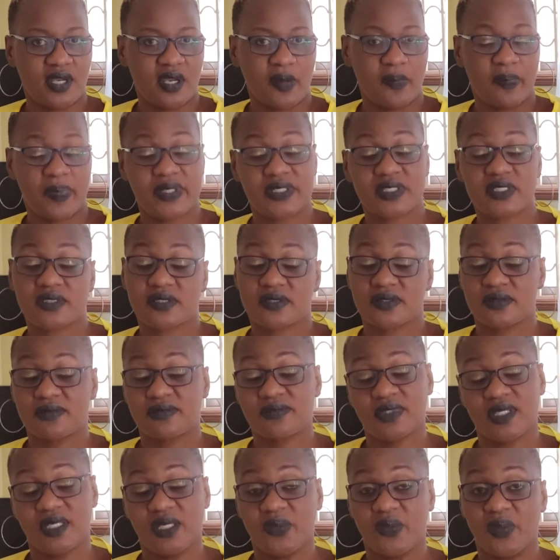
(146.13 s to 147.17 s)
But
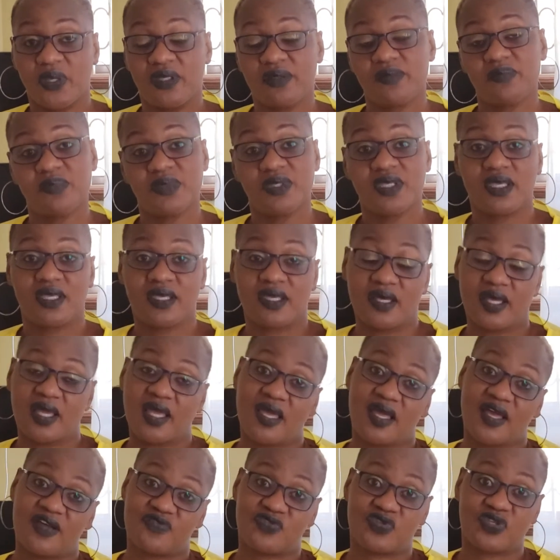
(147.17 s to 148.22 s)
anyway,
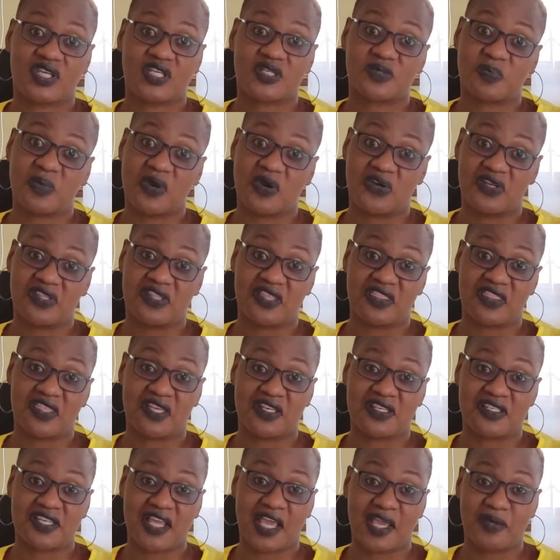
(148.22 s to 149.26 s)
I have to get married the
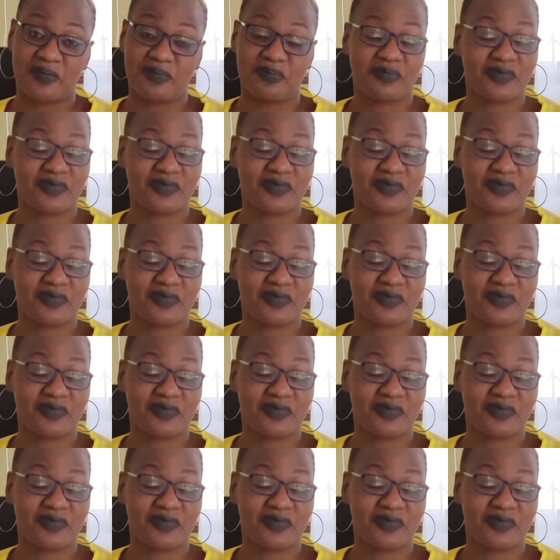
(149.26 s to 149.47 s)
third time.